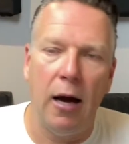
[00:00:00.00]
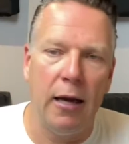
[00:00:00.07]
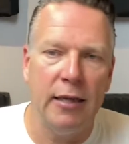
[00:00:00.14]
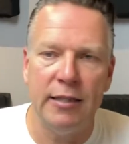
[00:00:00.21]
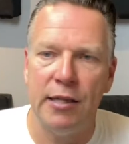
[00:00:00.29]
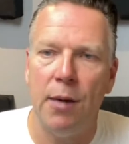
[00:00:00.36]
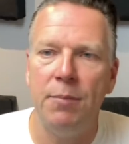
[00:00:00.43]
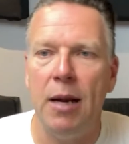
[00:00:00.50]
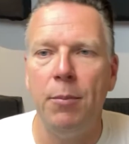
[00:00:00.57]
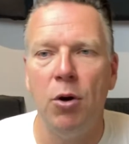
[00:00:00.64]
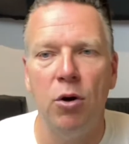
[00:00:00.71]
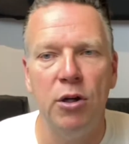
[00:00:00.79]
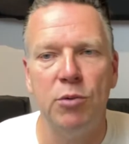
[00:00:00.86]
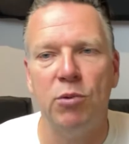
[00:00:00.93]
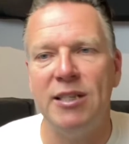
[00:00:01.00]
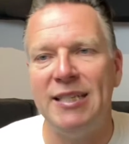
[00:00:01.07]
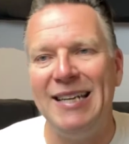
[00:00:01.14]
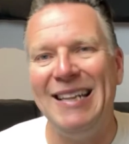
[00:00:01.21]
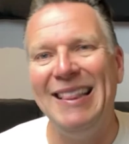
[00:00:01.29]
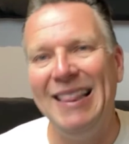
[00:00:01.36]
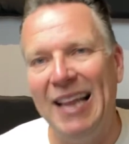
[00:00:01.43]
In some neighborhoods, we're
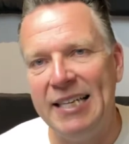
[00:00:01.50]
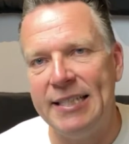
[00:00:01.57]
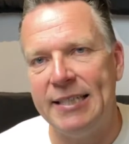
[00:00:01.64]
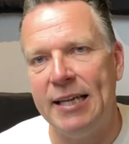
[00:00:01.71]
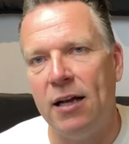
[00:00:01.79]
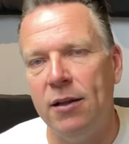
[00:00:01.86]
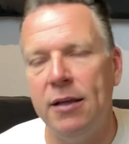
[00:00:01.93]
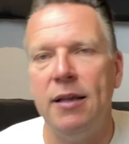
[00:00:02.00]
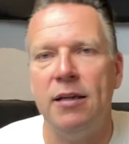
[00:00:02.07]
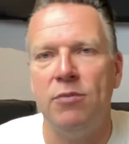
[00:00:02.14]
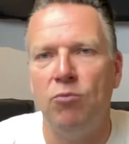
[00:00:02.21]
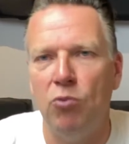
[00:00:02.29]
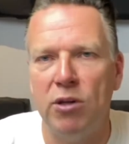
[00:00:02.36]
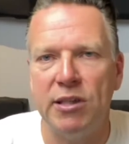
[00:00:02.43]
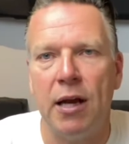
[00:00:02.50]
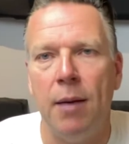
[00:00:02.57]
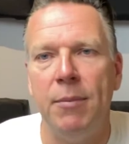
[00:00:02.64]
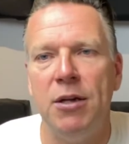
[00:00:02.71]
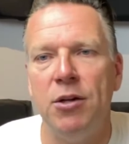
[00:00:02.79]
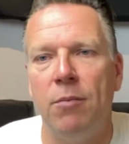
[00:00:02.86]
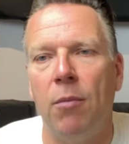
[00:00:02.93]
seeing less selling than what's
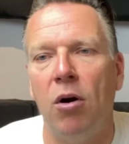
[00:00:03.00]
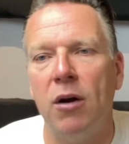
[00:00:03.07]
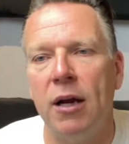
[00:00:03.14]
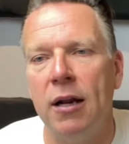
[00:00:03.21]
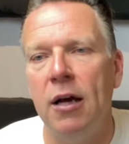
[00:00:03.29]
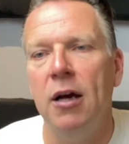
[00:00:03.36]
coming to market.